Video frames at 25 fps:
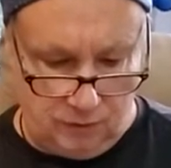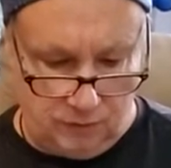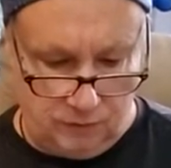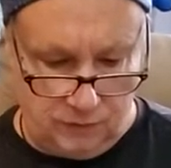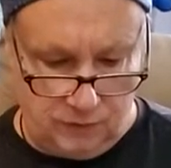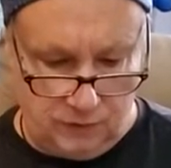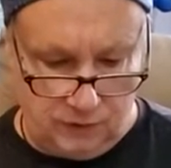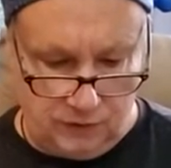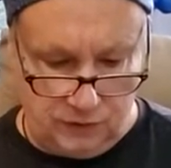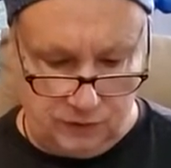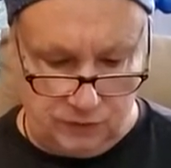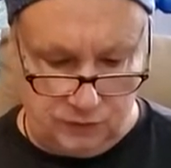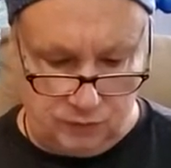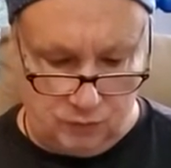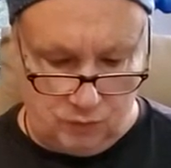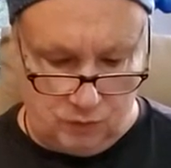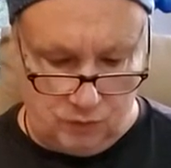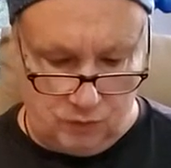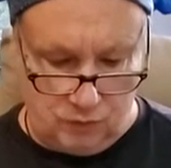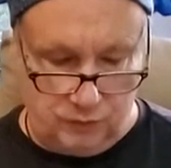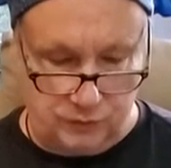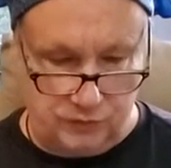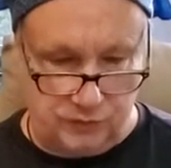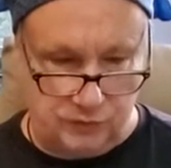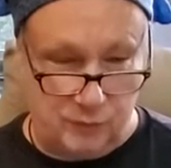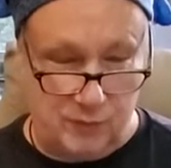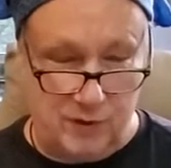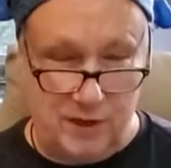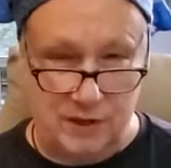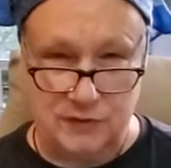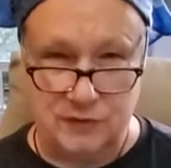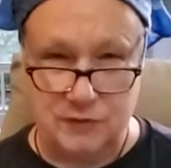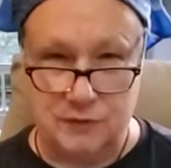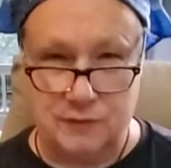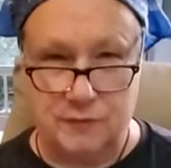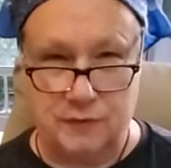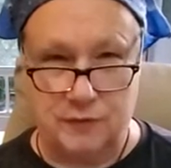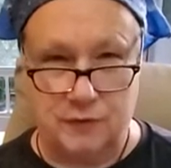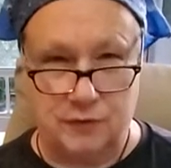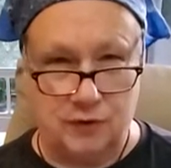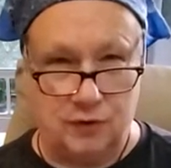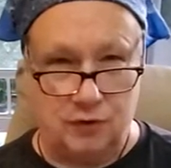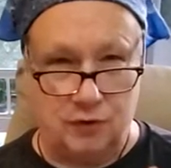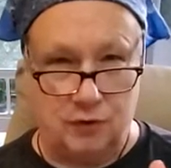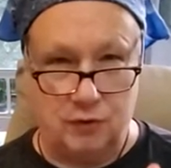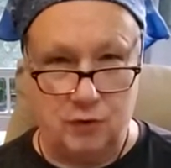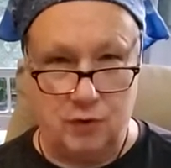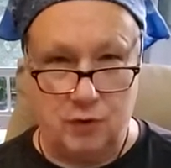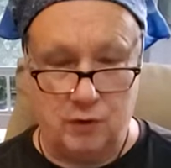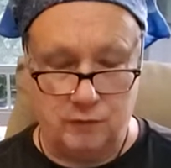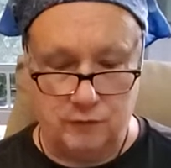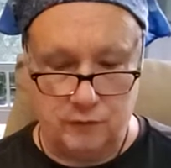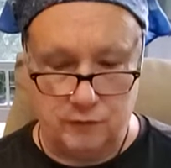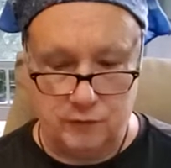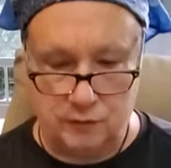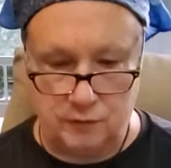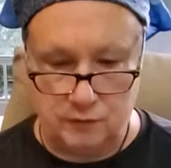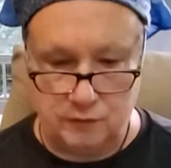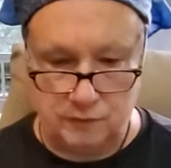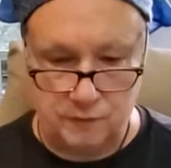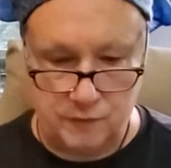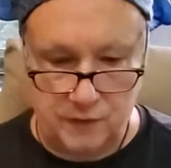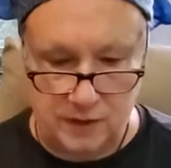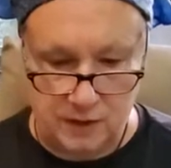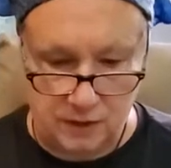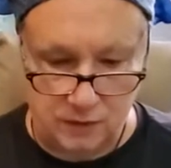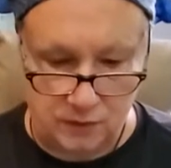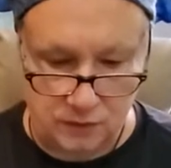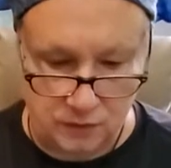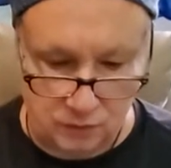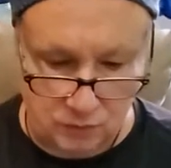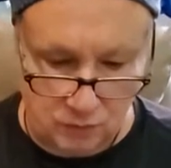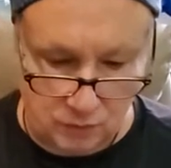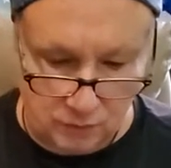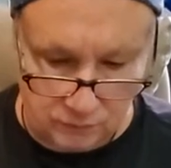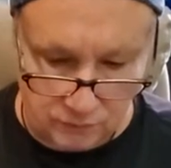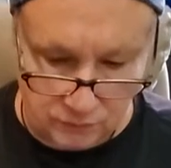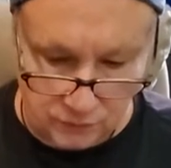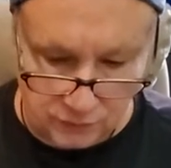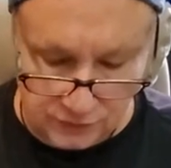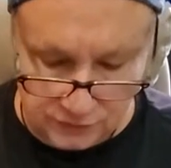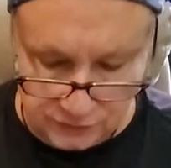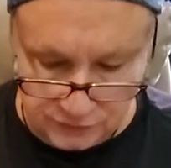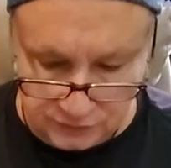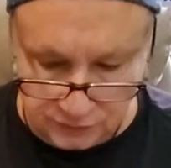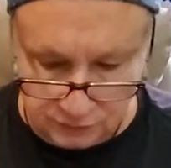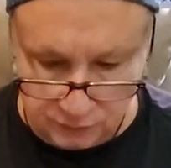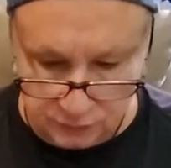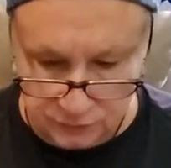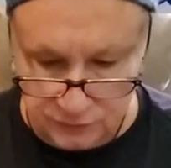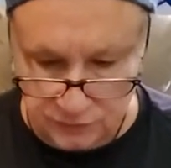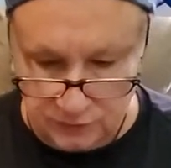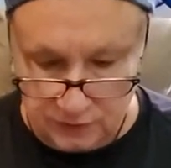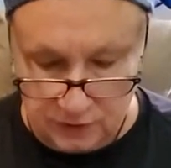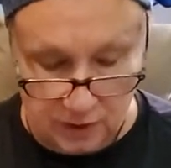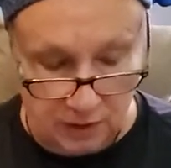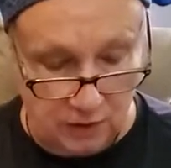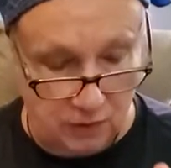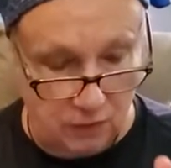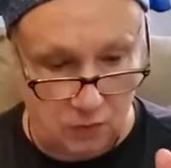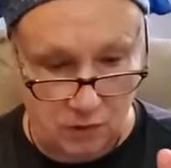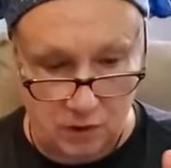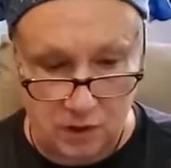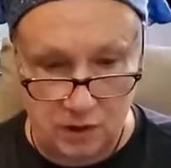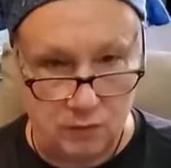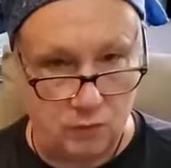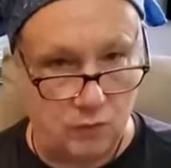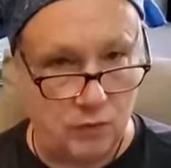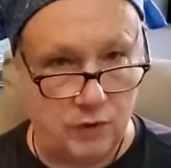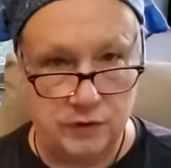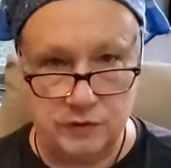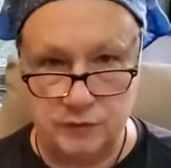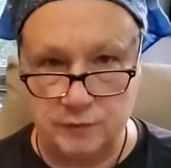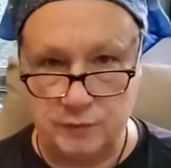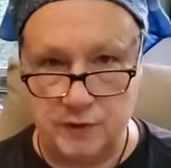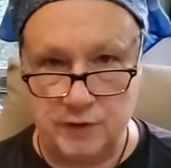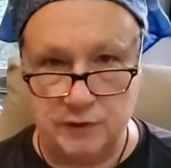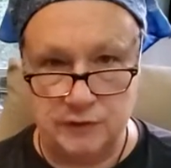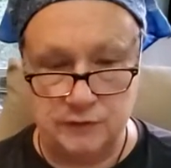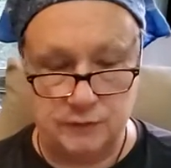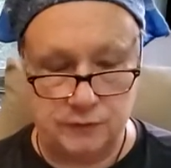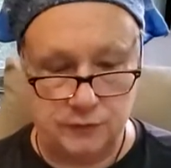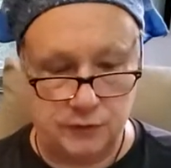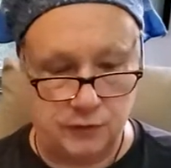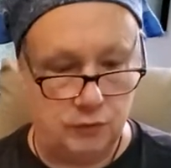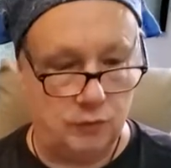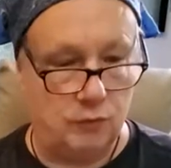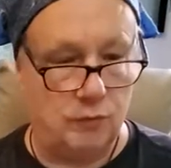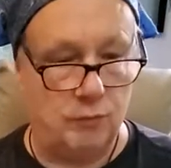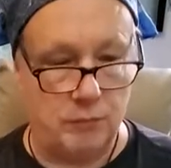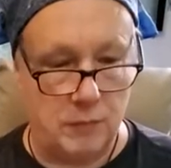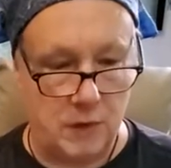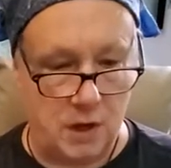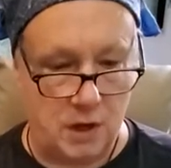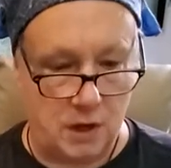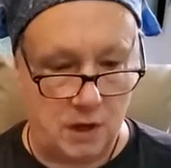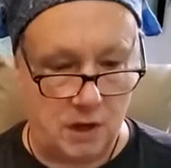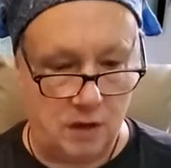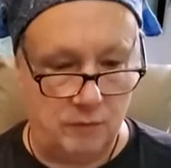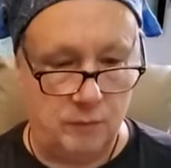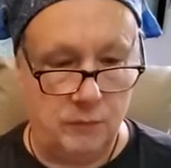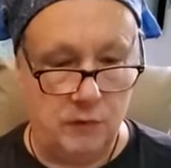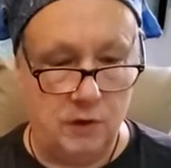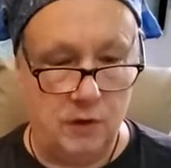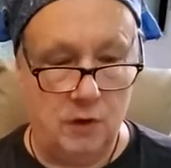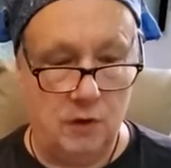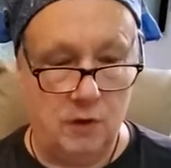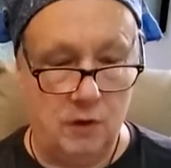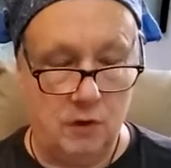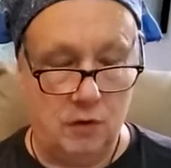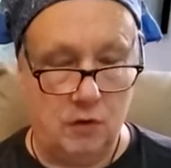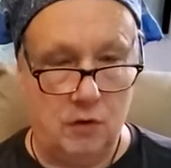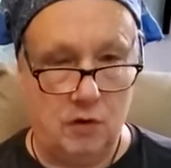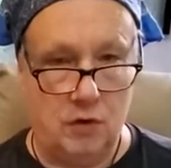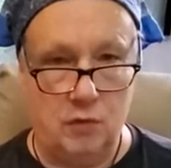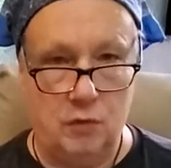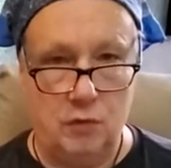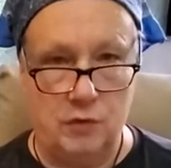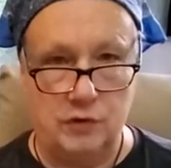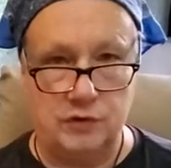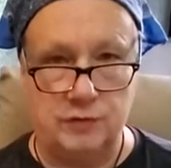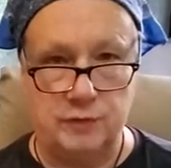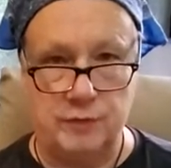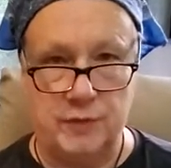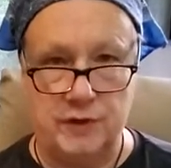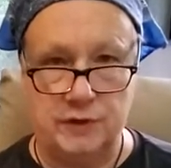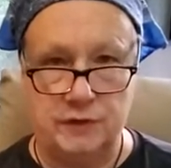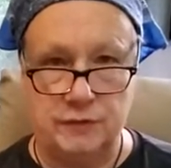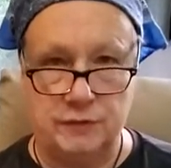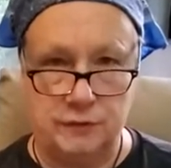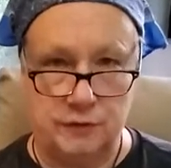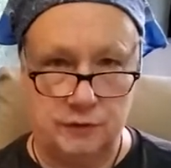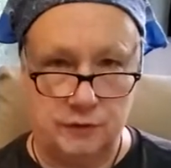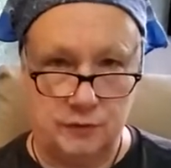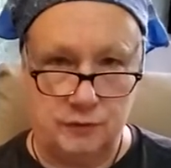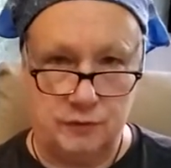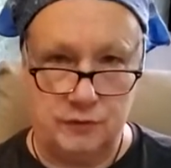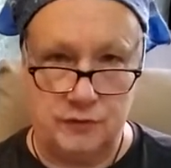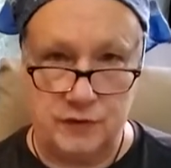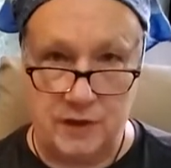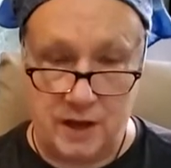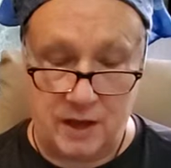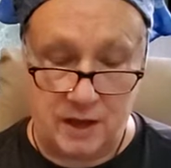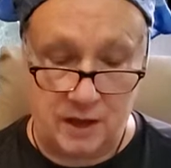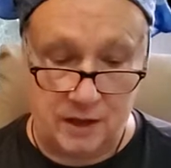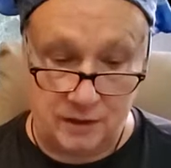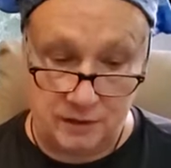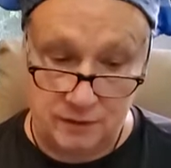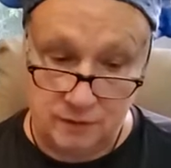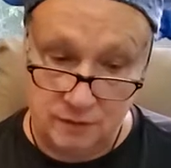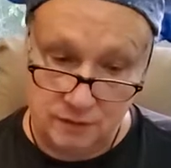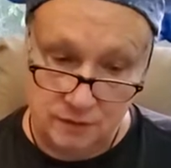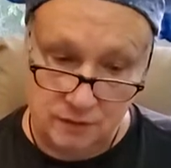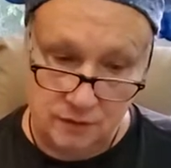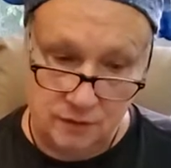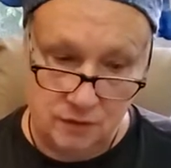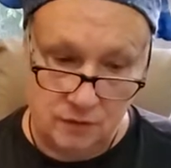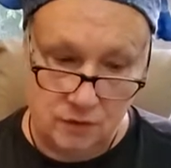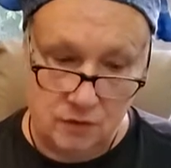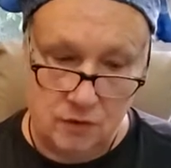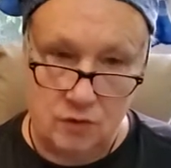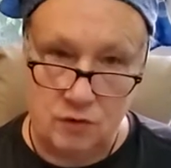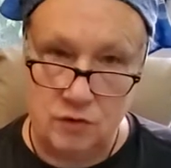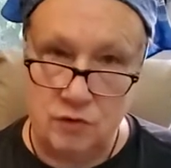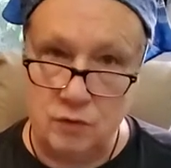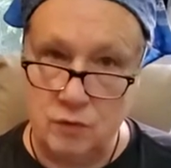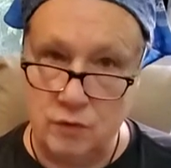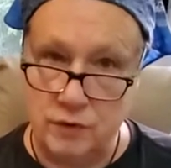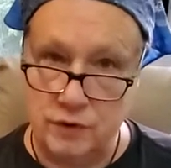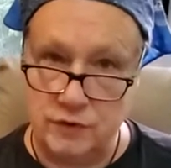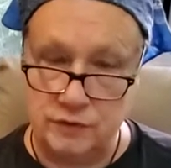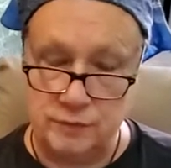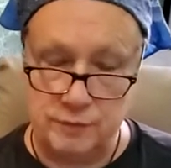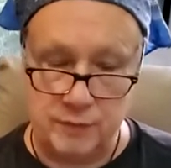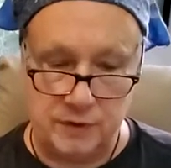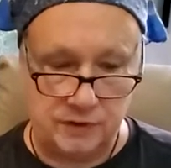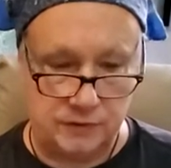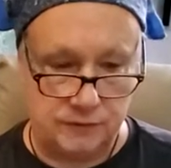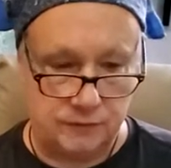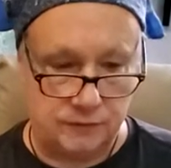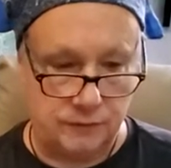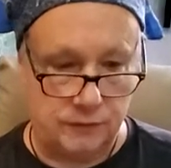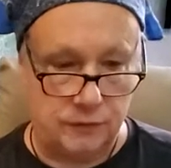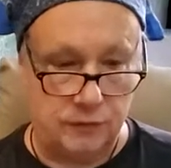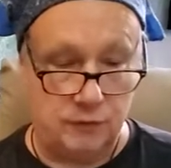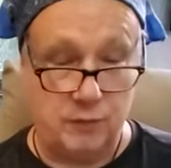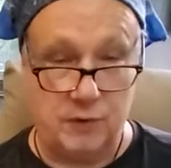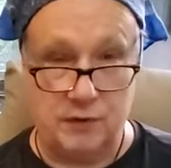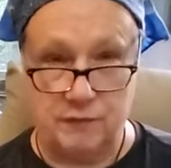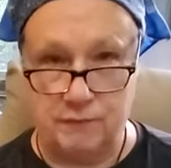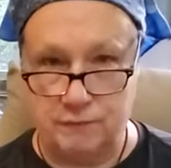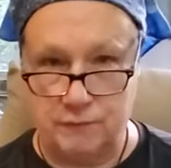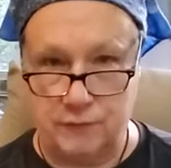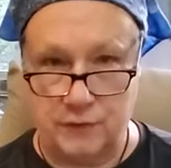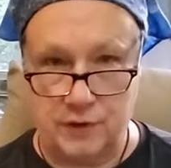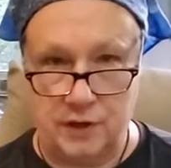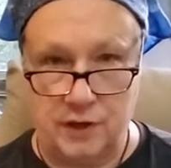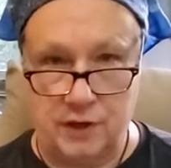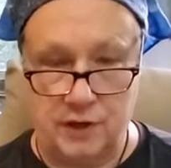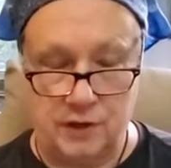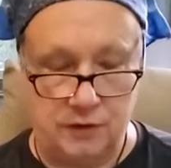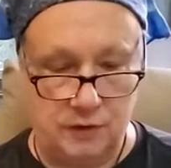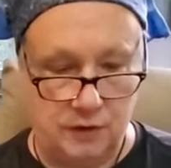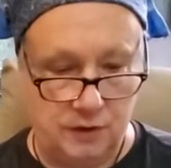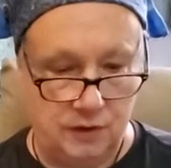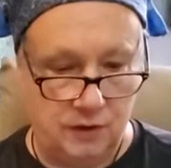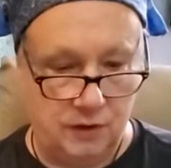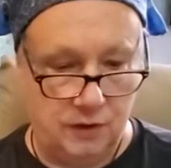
They just want what's best for you. Whoever it is that would say, all I want is best for you, Mom. All I want is best for you, Dad. All I want is best for you, my friend.